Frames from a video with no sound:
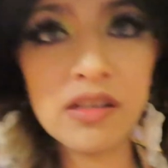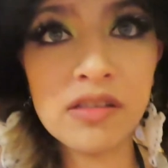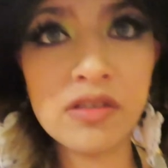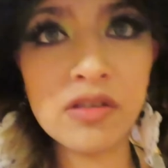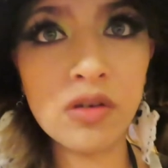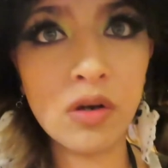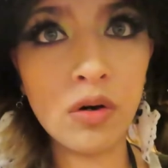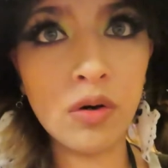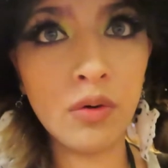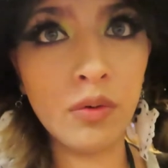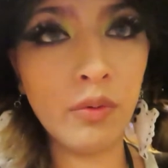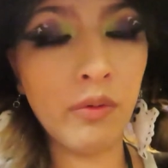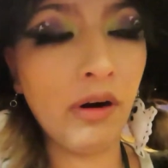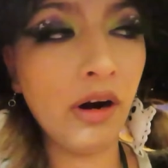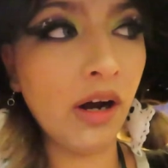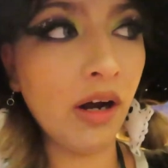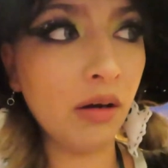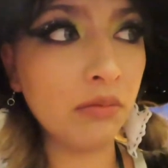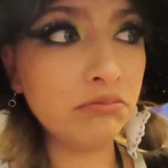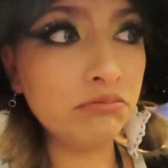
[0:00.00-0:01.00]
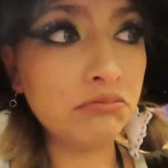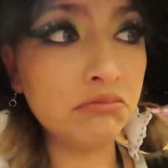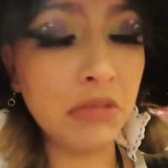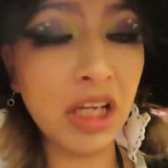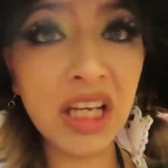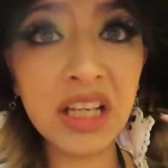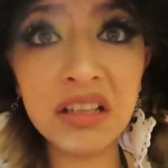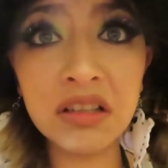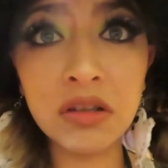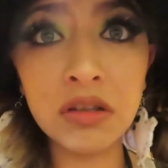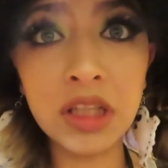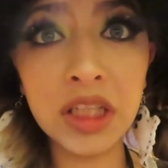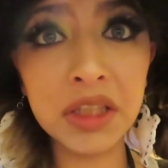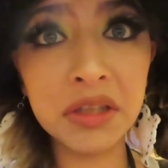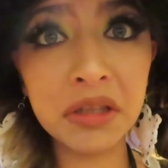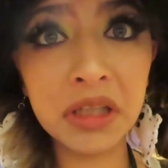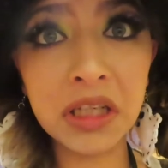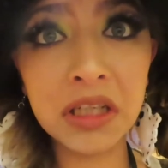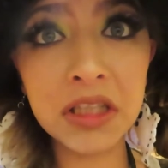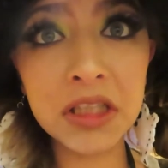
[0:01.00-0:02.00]
So um, yeah,
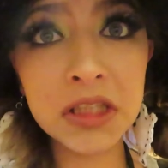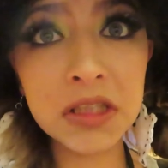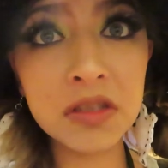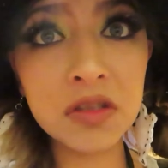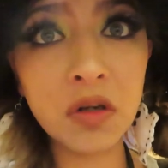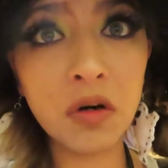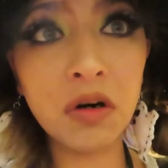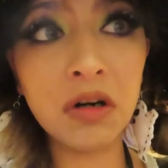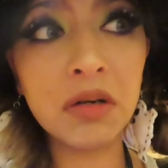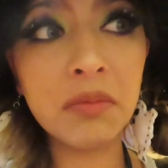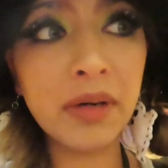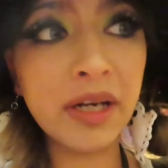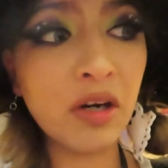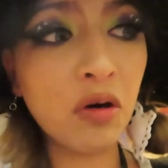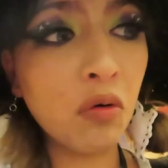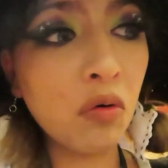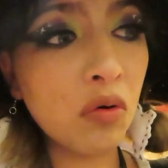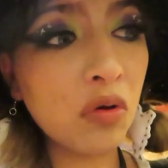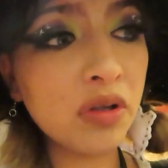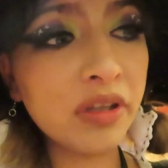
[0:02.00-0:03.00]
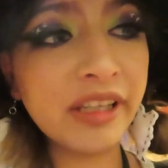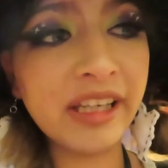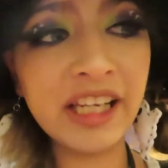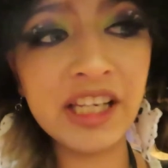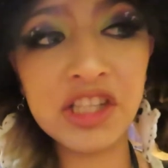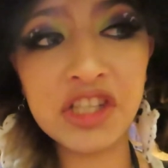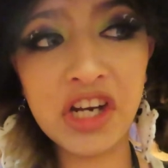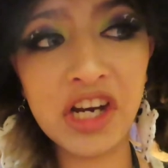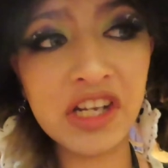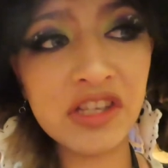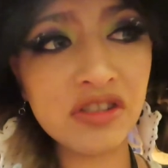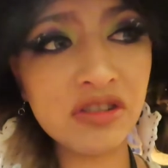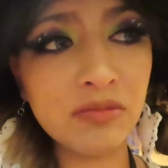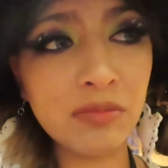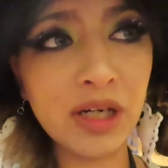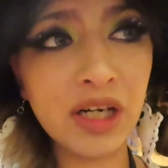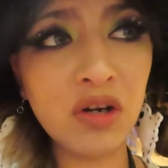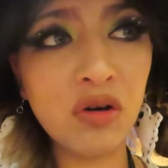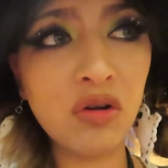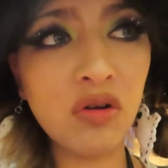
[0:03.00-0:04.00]
earrings are my goal. Keychains are
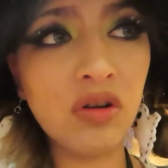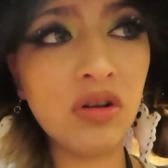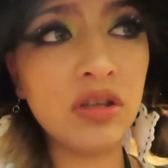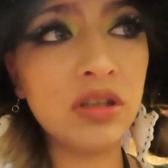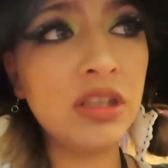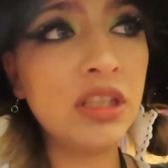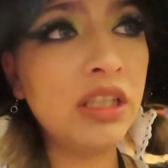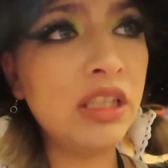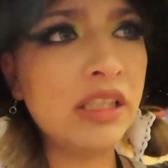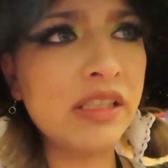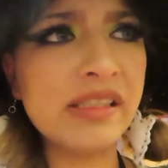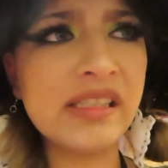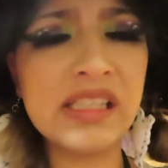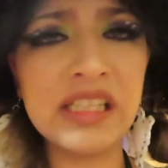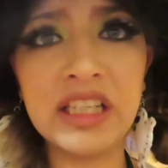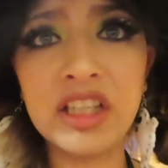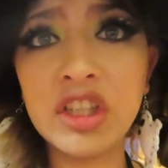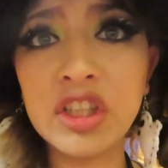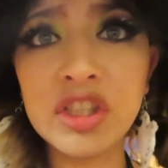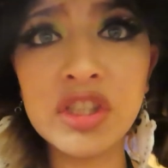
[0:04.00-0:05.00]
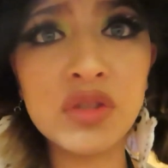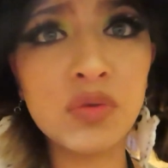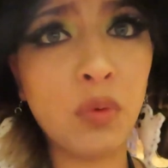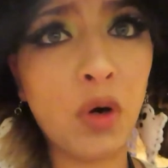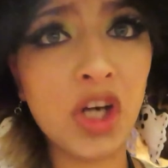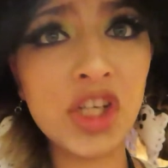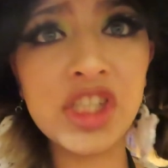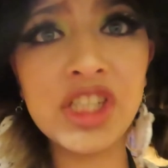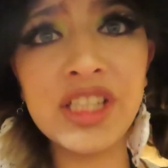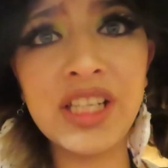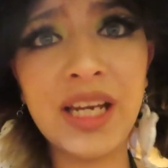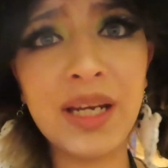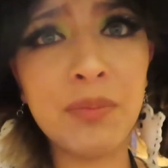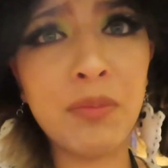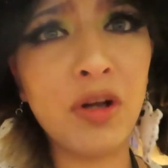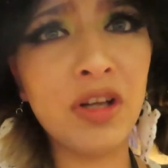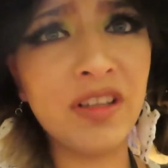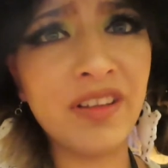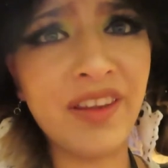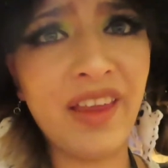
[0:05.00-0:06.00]
my goal. Stickers, washi tape,
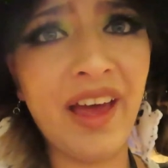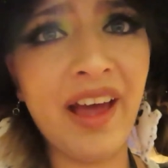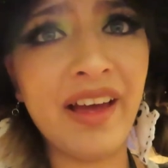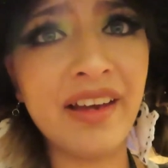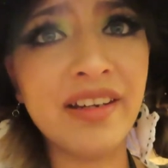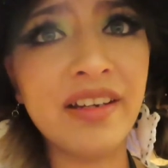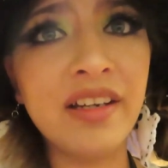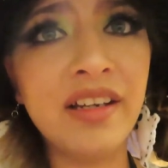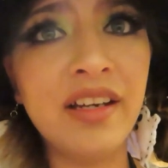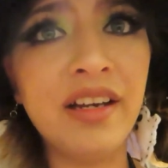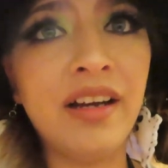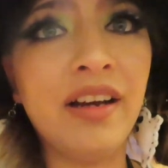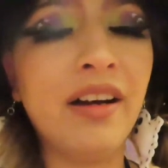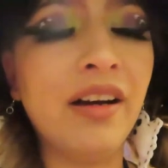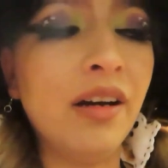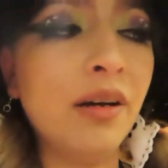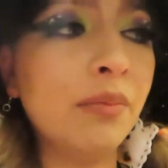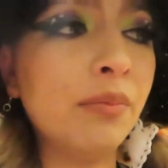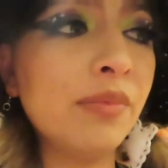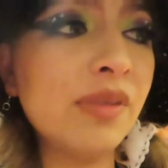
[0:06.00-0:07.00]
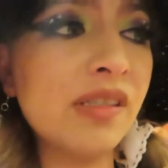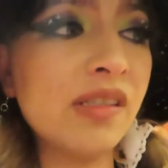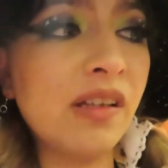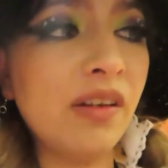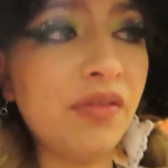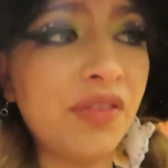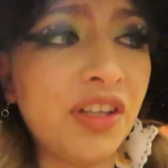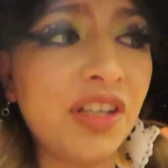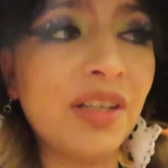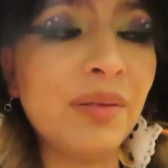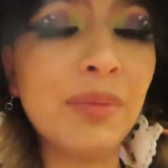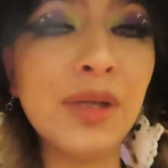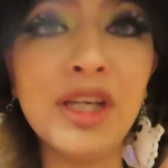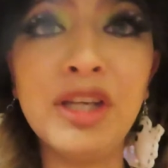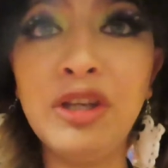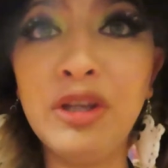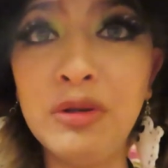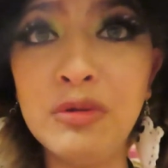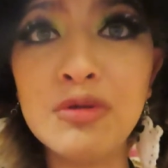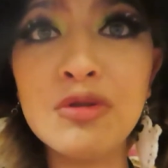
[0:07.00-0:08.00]
all of that um, is definitely going to be
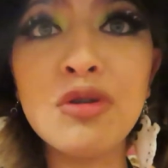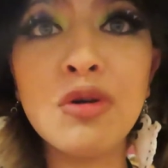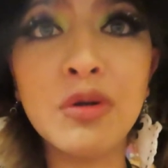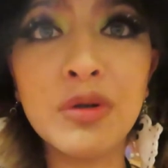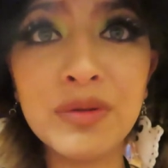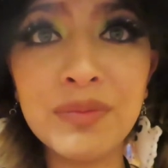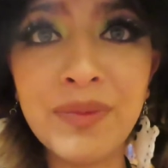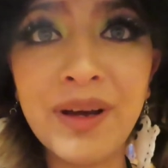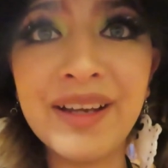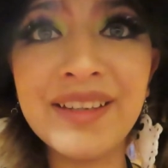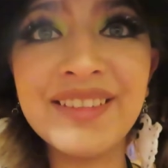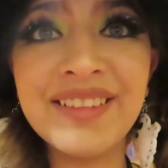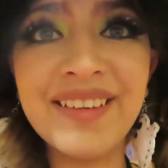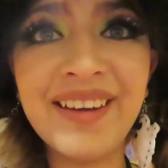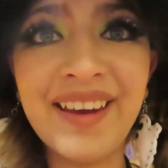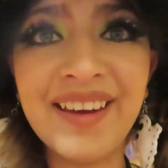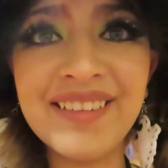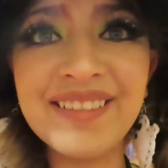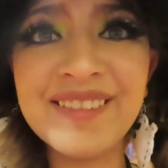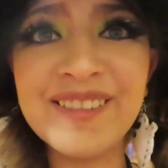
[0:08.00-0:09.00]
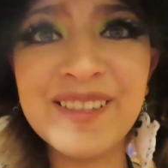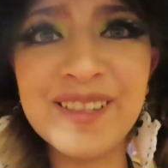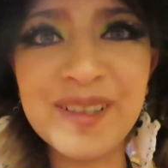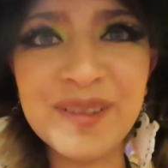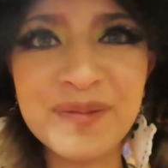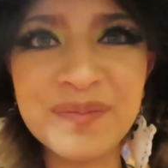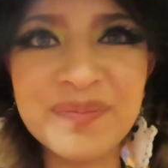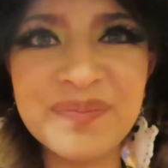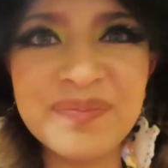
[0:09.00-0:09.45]
a huge goal of mine today. So.